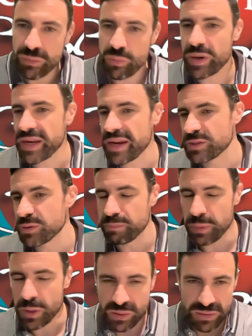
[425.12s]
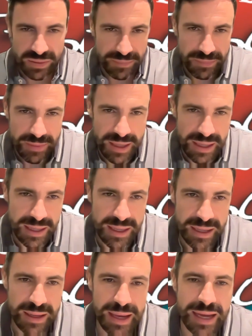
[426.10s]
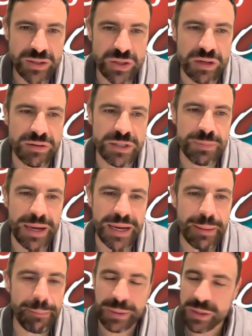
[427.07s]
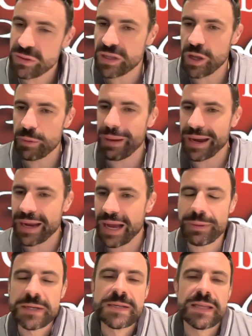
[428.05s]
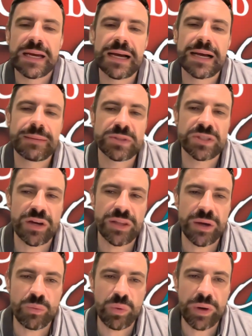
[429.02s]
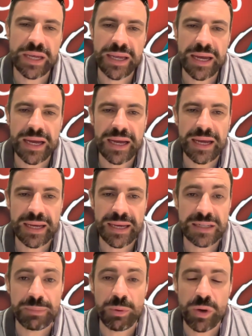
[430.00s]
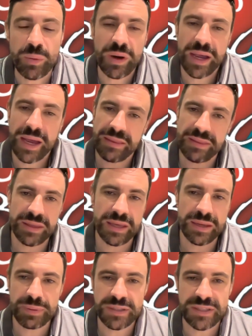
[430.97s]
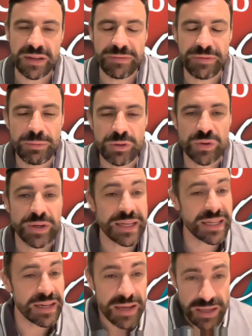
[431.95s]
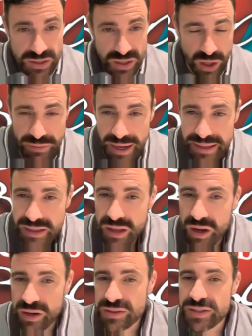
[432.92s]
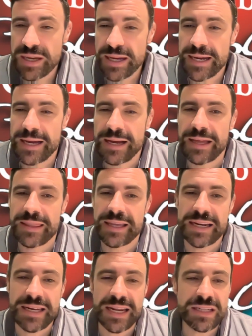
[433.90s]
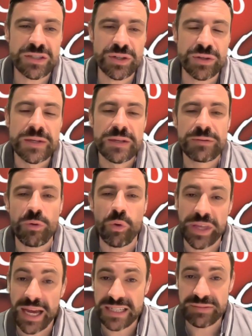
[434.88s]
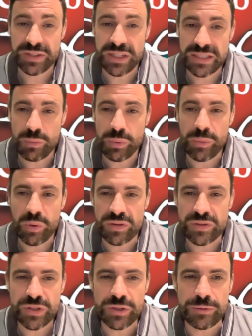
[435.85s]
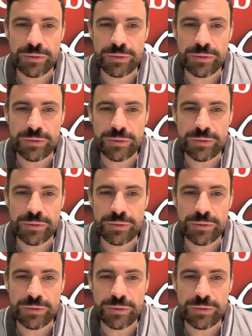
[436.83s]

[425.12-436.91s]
we need to build our tolerance back up, build the load back up, so that we get to the point where the patellofemoral joint can tolerate the loads that it needs to for the activities that we want to do.